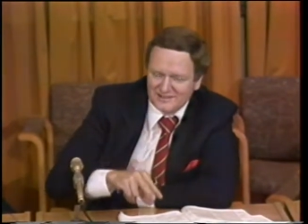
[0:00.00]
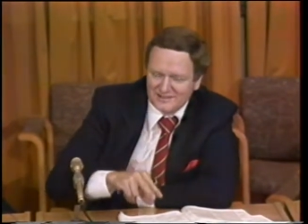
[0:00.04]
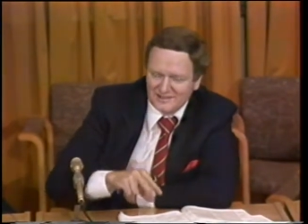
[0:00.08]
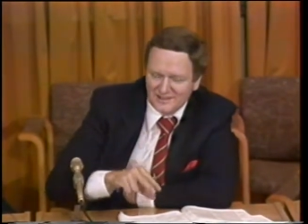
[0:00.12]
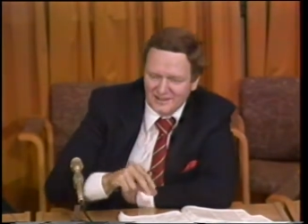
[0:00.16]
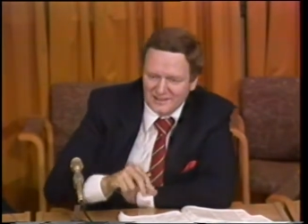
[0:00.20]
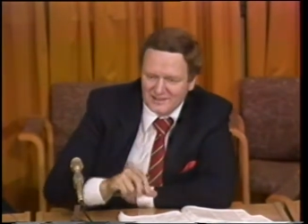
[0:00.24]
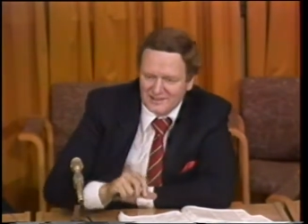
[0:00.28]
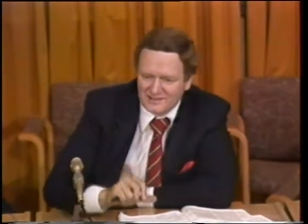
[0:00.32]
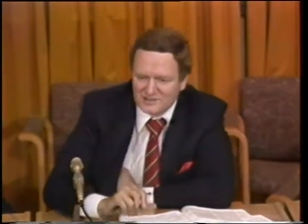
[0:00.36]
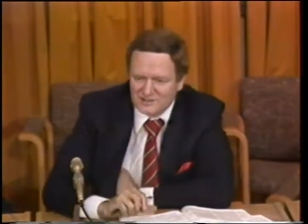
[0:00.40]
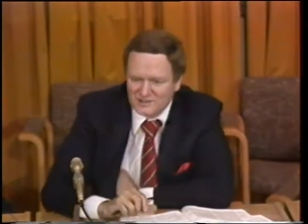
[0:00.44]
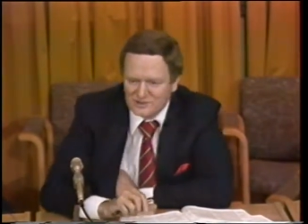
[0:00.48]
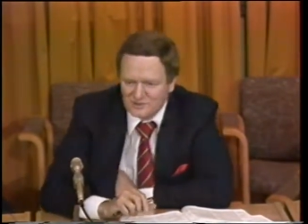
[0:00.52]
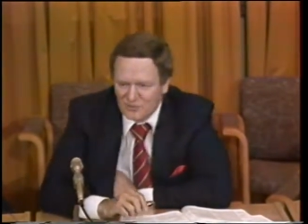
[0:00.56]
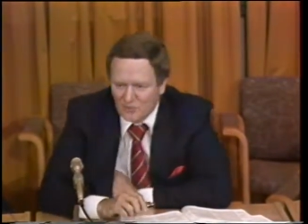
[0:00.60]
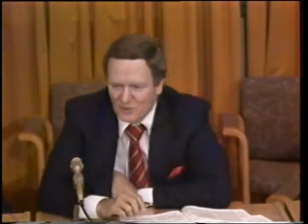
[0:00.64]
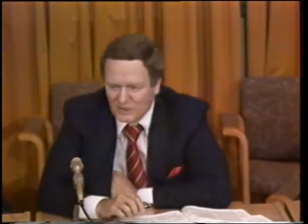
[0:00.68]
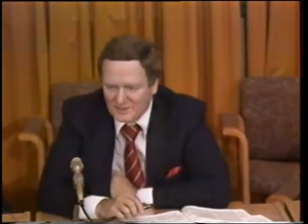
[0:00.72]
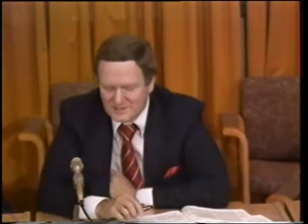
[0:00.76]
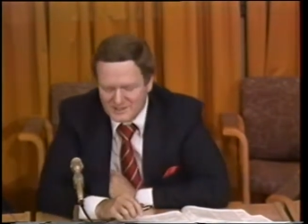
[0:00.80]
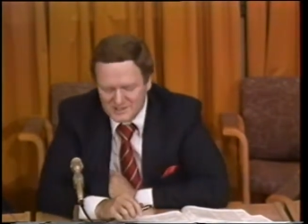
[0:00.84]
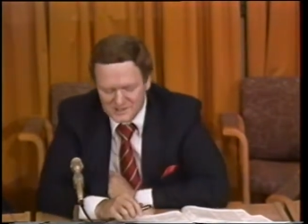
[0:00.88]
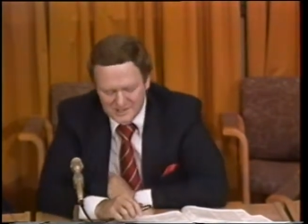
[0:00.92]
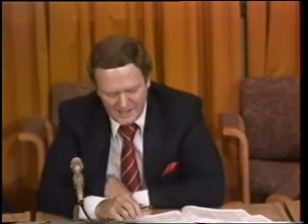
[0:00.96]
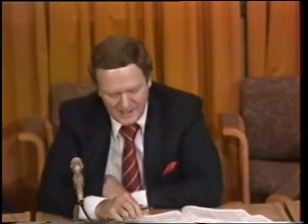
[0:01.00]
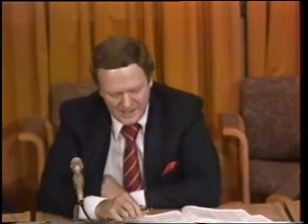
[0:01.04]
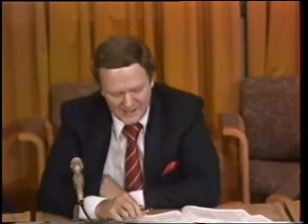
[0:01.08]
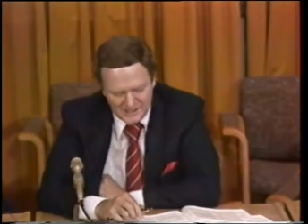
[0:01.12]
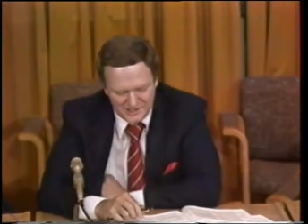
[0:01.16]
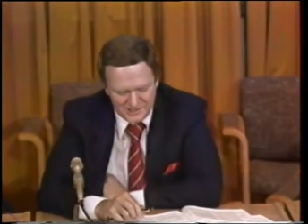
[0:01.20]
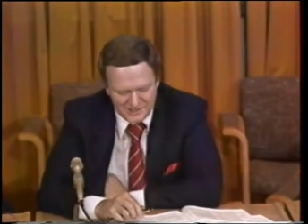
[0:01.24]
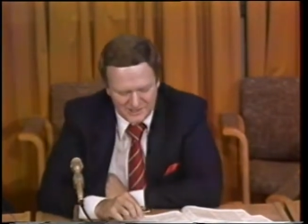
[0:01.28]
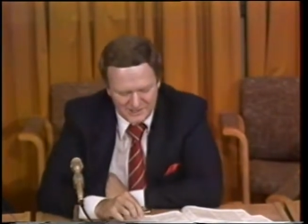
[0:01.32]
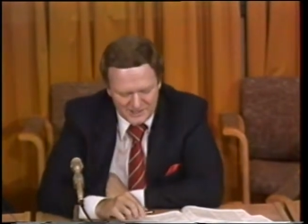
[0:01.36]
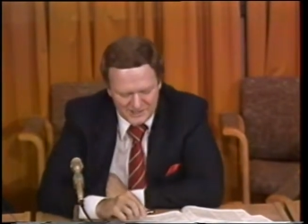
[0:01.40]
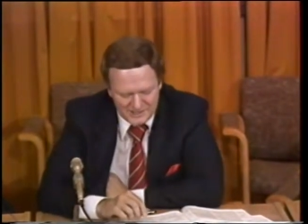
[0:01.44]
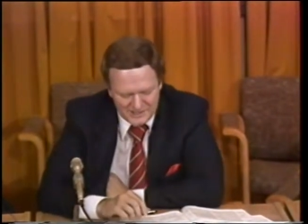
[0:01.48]
then to what
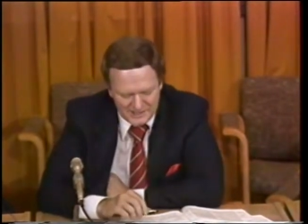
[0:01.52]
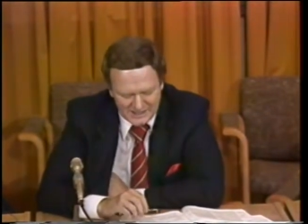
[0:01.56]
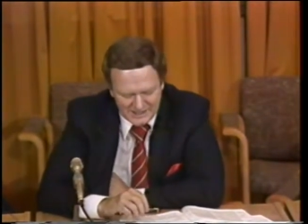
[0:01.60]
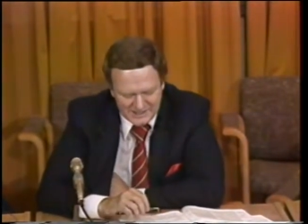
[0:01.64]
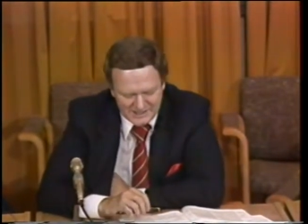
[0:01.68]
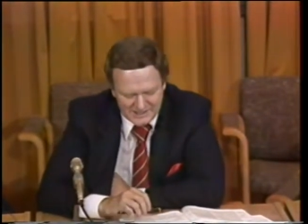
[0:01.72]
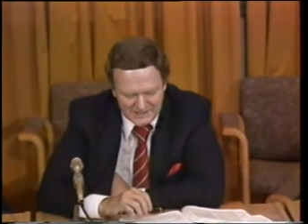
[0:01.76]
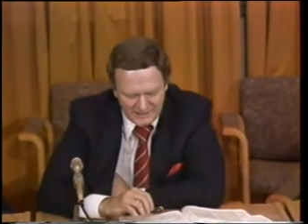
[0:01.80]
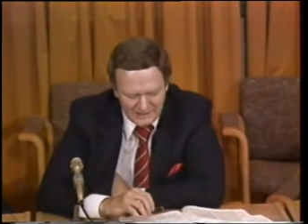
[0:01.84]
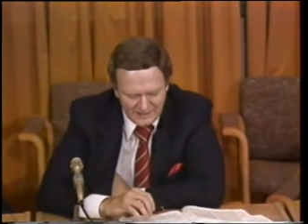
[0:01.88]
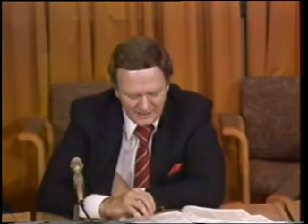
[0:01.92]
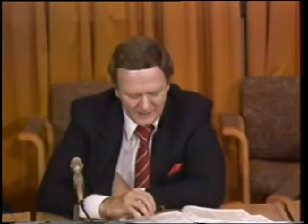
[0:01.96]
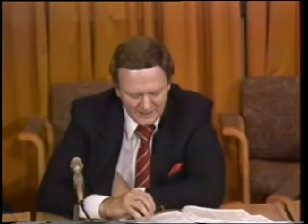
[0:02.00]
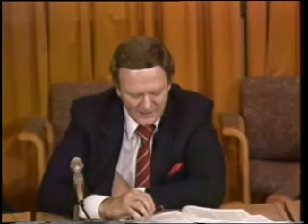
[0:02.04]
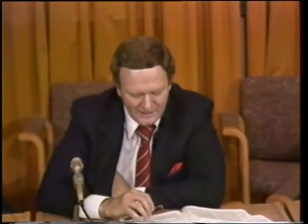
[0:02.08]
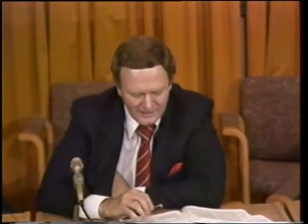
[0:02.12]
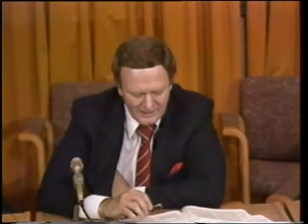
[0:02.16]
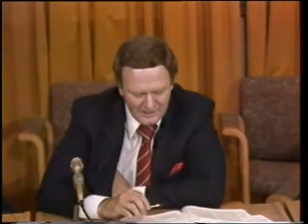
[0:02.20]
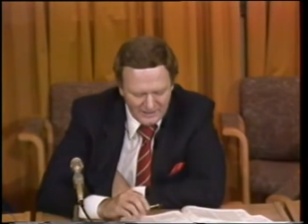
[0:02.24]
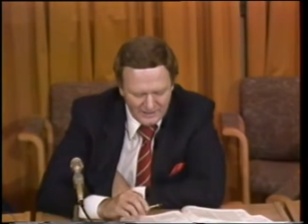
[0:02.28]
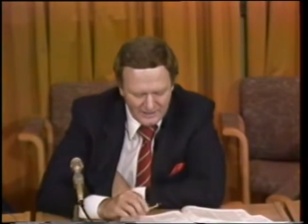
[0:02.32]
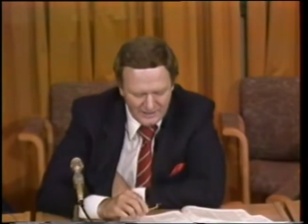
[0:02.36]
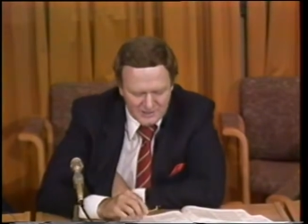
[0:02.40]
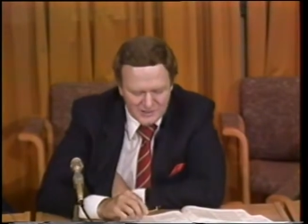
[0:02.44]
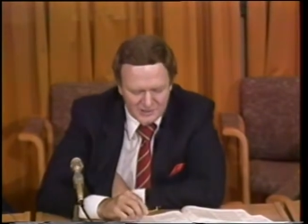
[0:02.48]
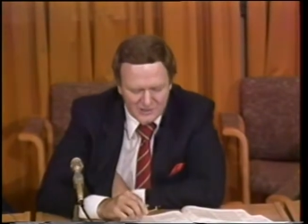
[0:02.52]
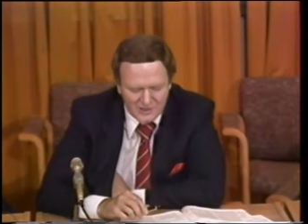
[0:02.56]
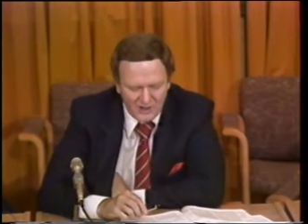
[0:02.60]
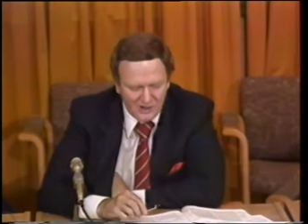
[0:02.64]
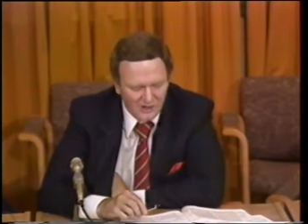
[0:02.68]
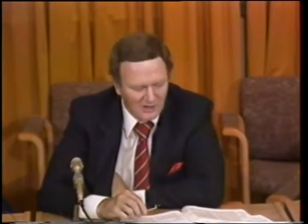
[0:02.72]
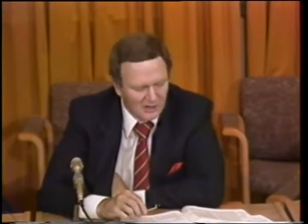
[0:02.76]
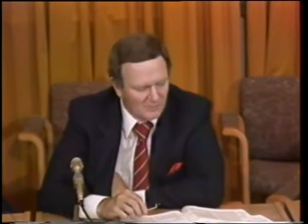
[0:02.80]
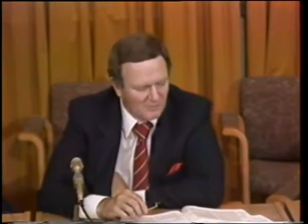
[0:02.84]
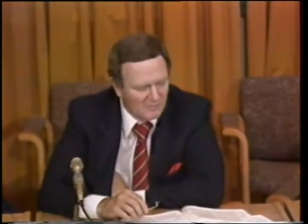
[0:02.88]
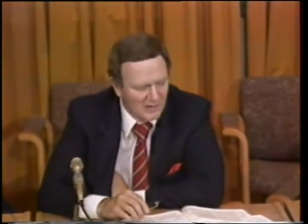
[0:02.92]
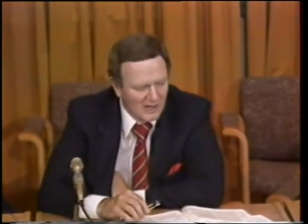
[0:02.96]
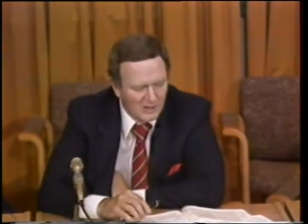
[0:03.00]
Section 60 is
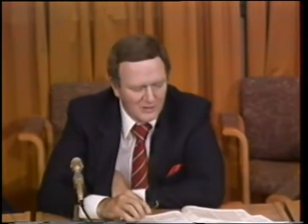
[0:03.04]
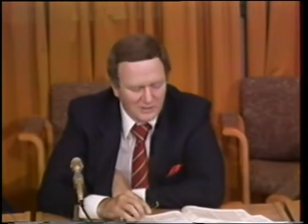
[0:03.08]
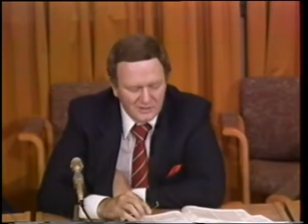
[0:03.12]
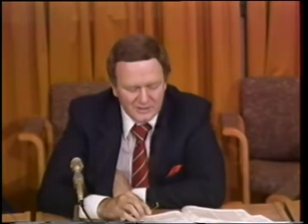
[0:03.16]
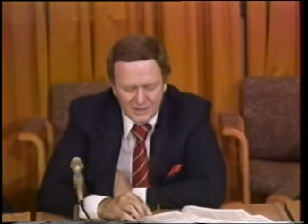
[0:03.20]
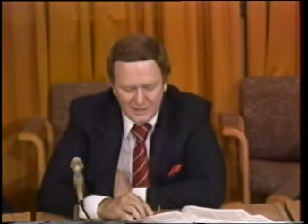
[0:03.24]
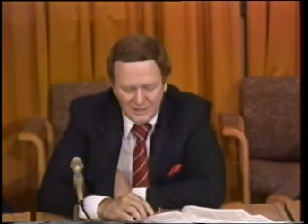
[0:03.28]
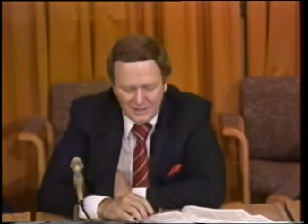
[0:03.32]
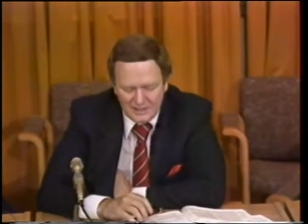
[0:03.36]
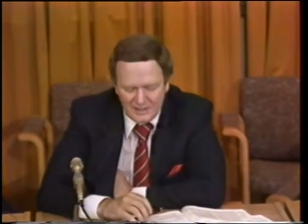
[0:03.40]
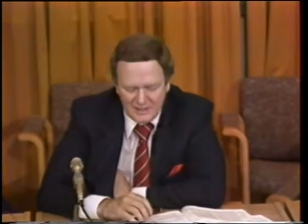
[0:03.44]
all about,